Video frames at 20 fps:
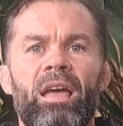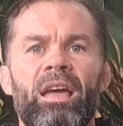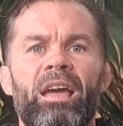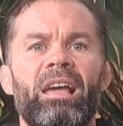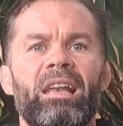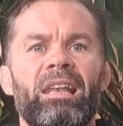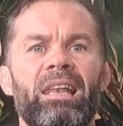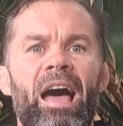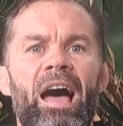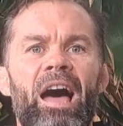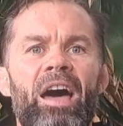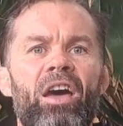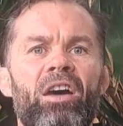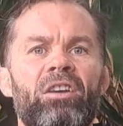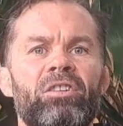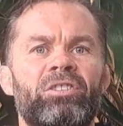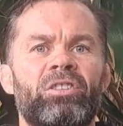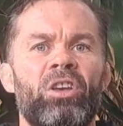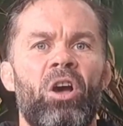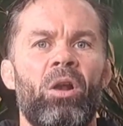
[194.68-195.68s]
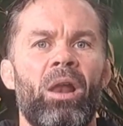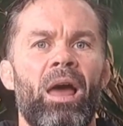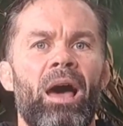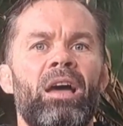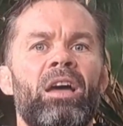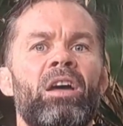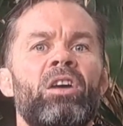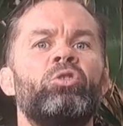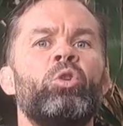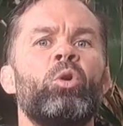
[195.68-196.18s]
cultivated
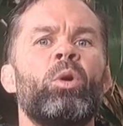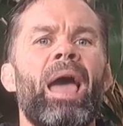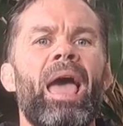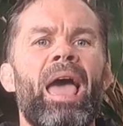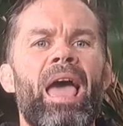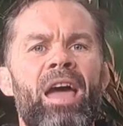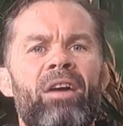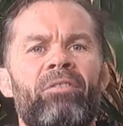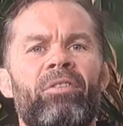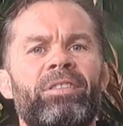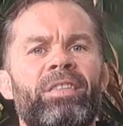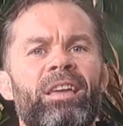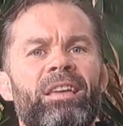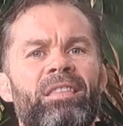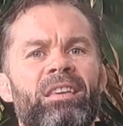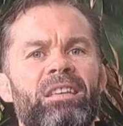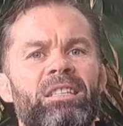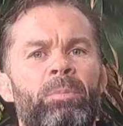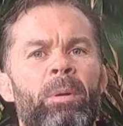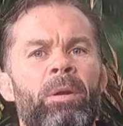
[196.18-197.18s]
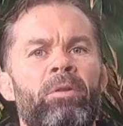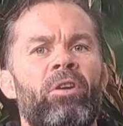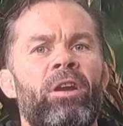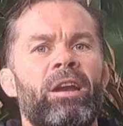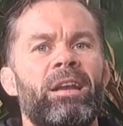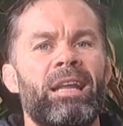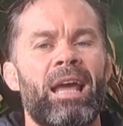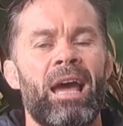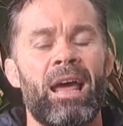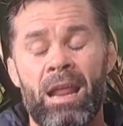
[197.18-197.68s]
took everything that's been
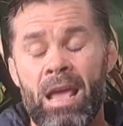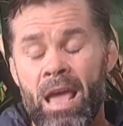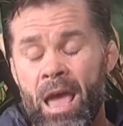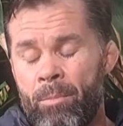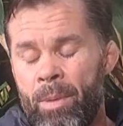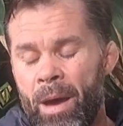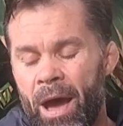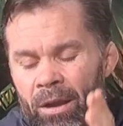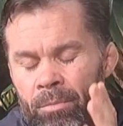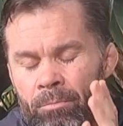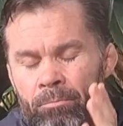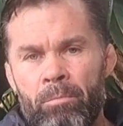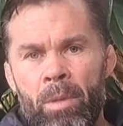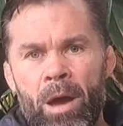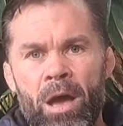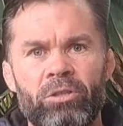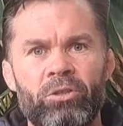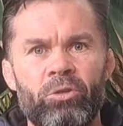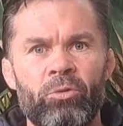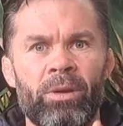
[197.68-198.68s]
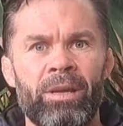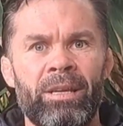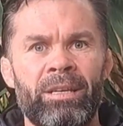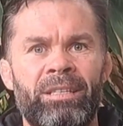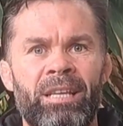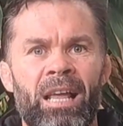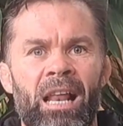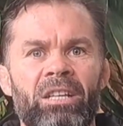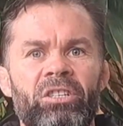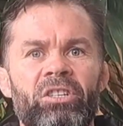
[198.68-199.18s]
written down about emotional
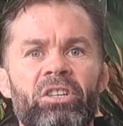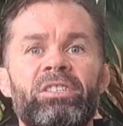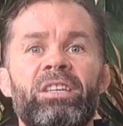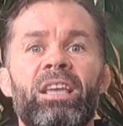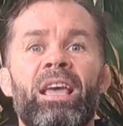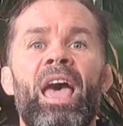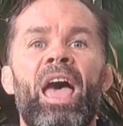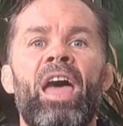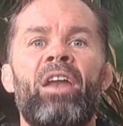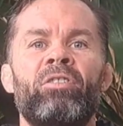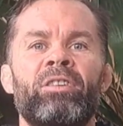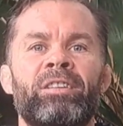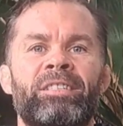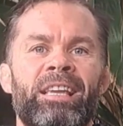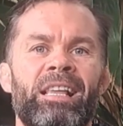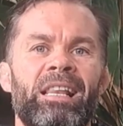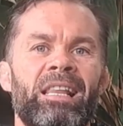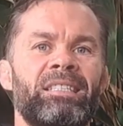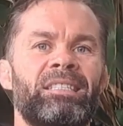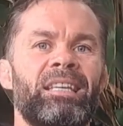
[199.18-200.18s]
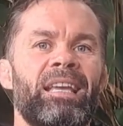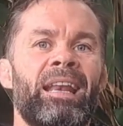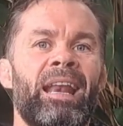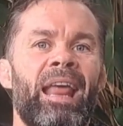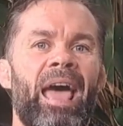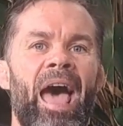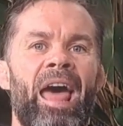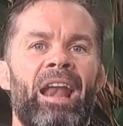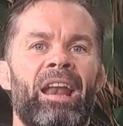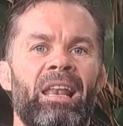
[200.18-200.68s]
intelligence and resilience in
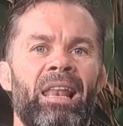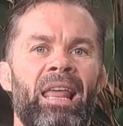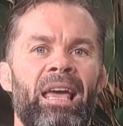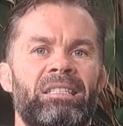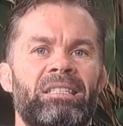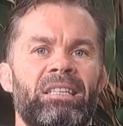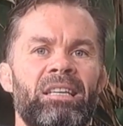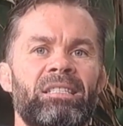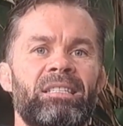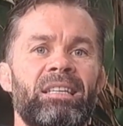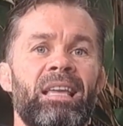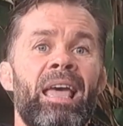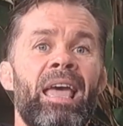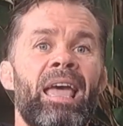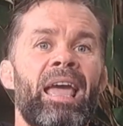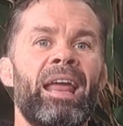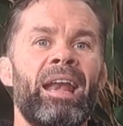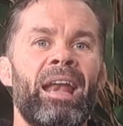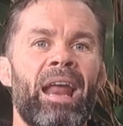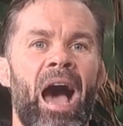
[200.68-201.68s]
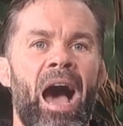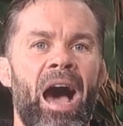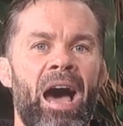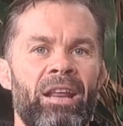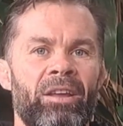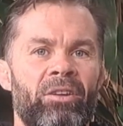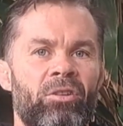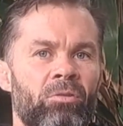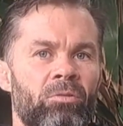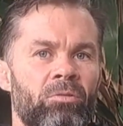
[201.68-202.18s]
adolescents in
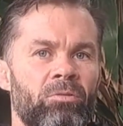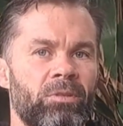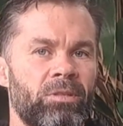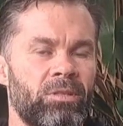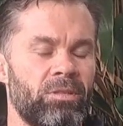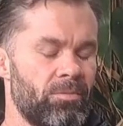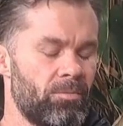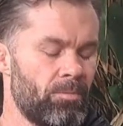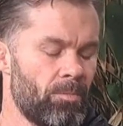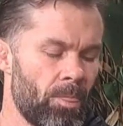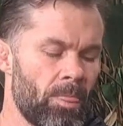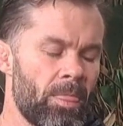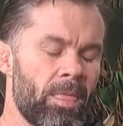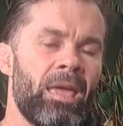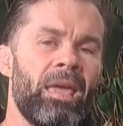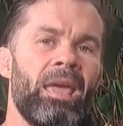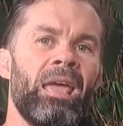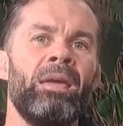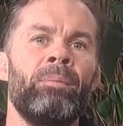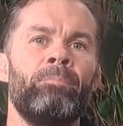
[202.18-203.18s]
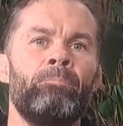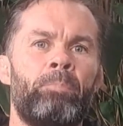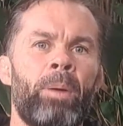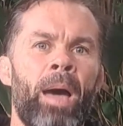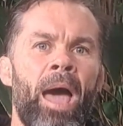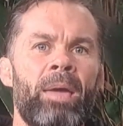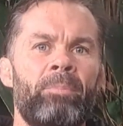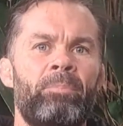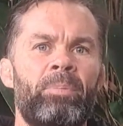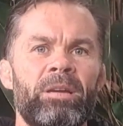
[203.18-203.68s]
articles, in
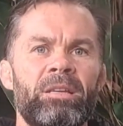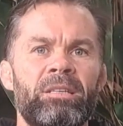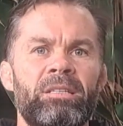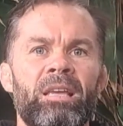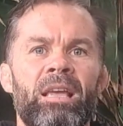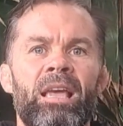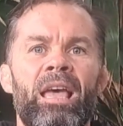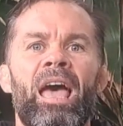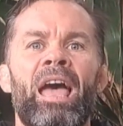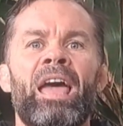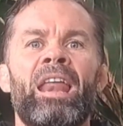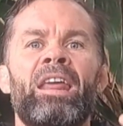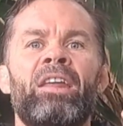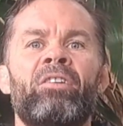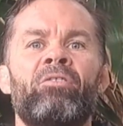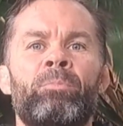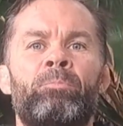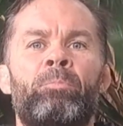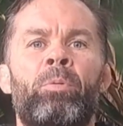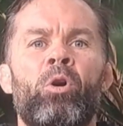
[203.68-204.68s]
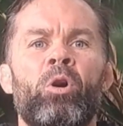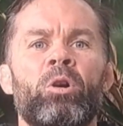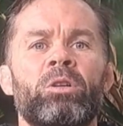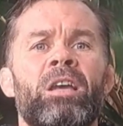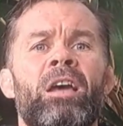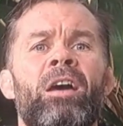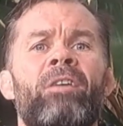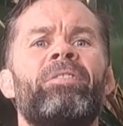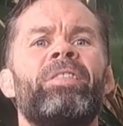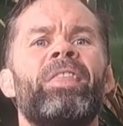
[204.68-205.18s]
papers, and in reports
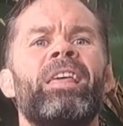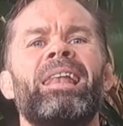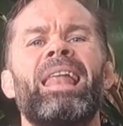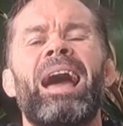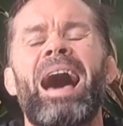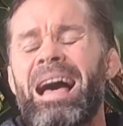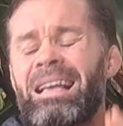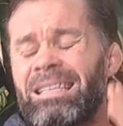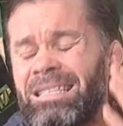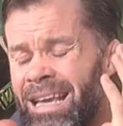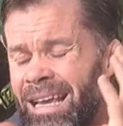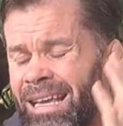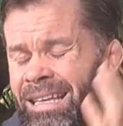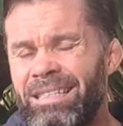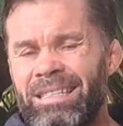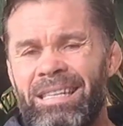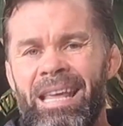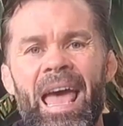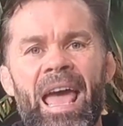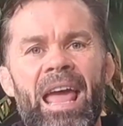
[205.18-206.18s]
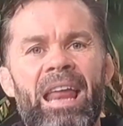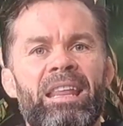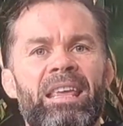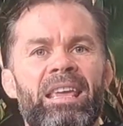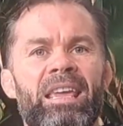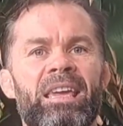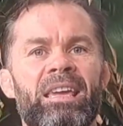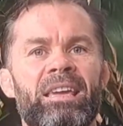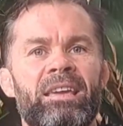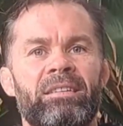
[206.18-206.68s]
for the last 10
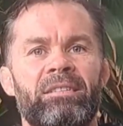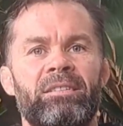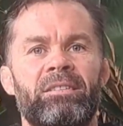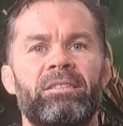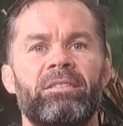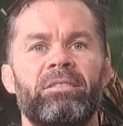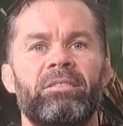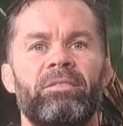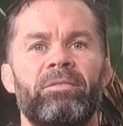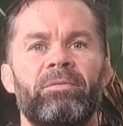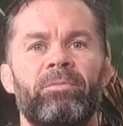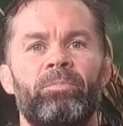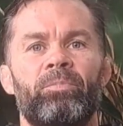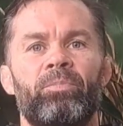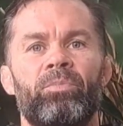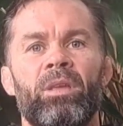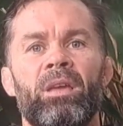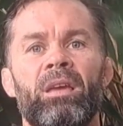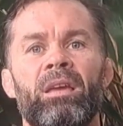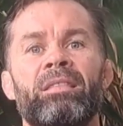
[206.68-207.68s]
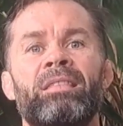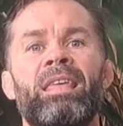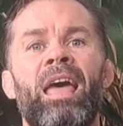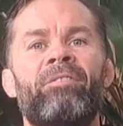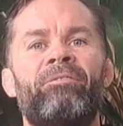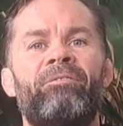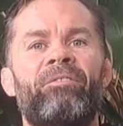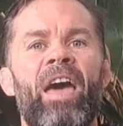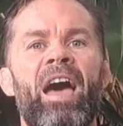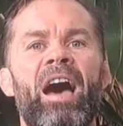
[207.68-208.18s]
years. They
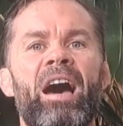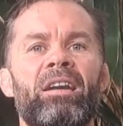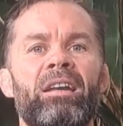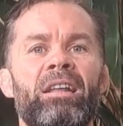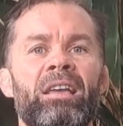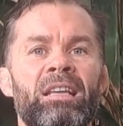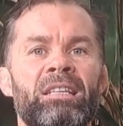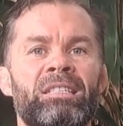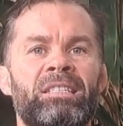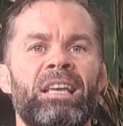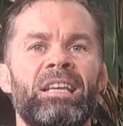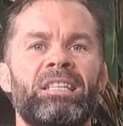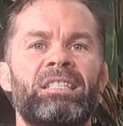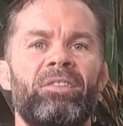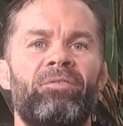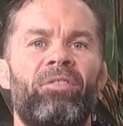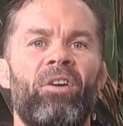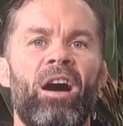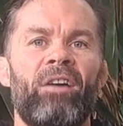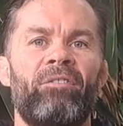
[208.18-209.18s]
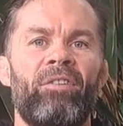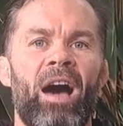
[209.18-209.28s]
found 65